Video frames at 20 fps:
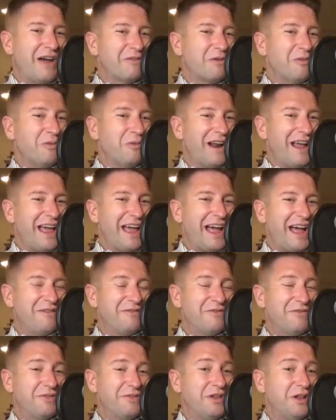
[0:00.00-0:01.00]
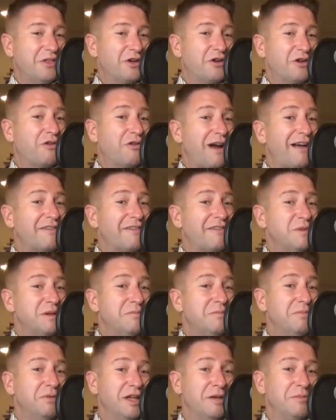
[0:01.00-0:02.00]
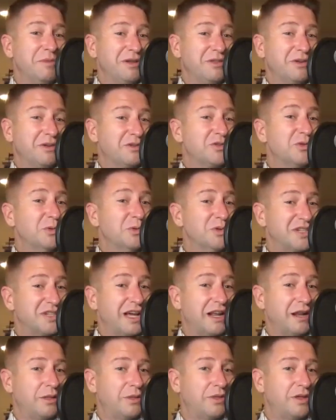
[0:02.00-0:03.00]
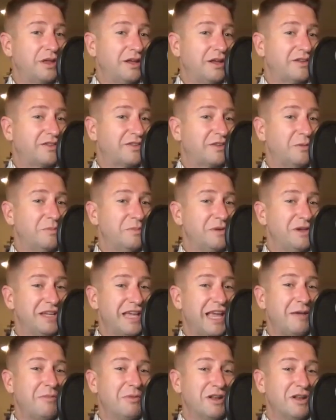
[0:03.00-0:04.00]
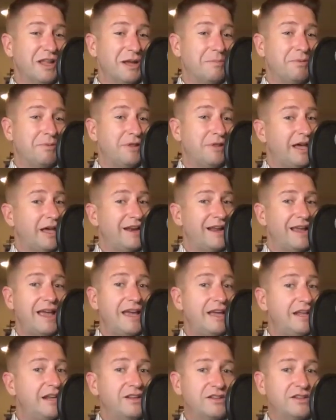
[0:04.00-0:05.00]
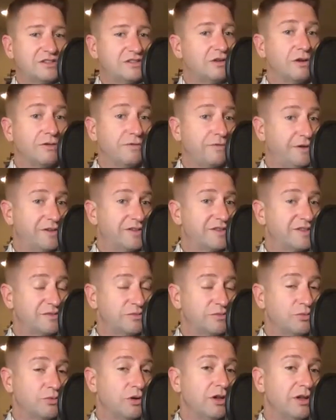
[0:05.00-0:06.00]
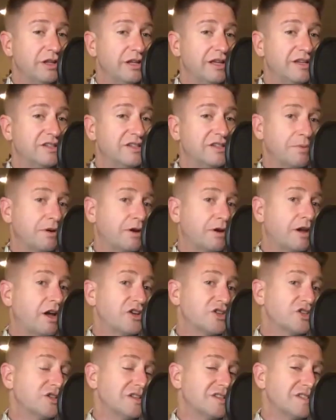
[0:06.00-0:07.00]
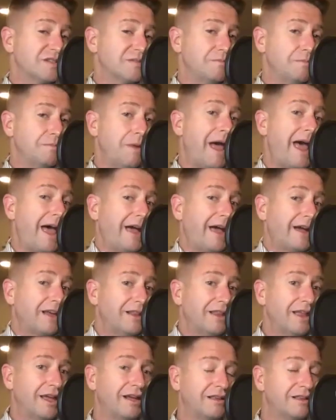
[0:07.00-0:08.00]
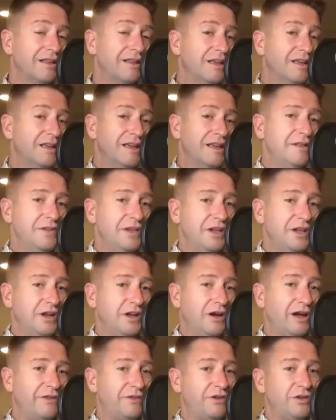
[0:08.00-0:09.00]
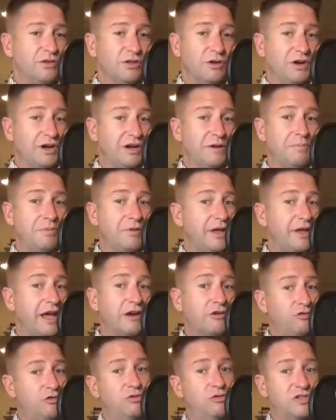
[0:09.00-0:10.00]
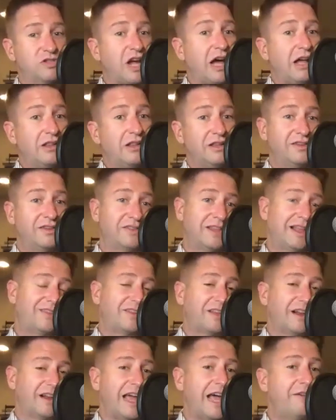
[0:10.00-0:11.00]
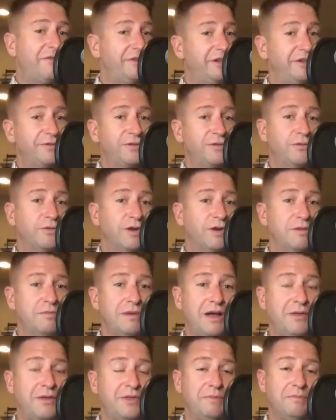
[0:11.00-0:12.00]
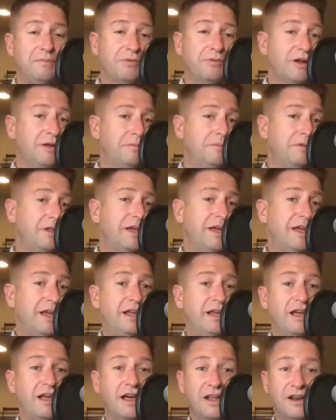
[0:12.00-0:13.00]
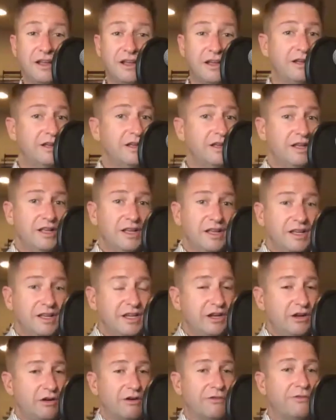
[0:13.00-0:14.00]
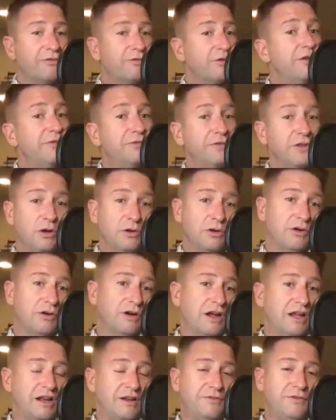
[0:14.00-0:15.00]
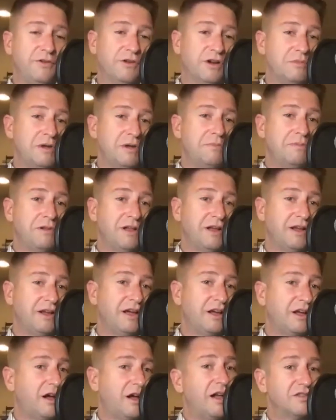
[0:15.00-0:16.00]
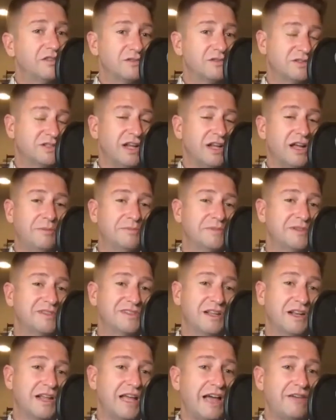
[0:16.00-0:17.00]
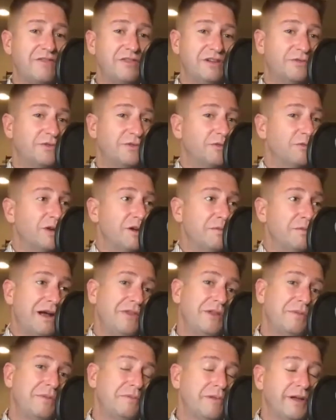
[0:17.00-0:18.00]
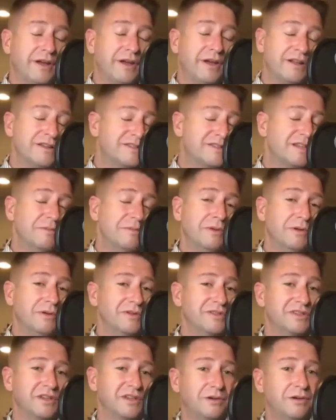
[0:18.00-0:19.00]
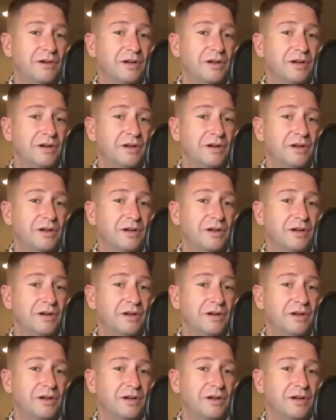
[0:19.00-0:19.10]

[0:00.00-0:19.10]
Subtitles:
want to have the craftsmen blaming their tools kind of thing. So being able to like play on any surface really is a percussionist bag. And like if you're learning to play on crotales, that's going to have a different rebound than playing on a free floater. And if you're going to be playing on concert toms, it's going to have a different rebound than playing on a cymbal. So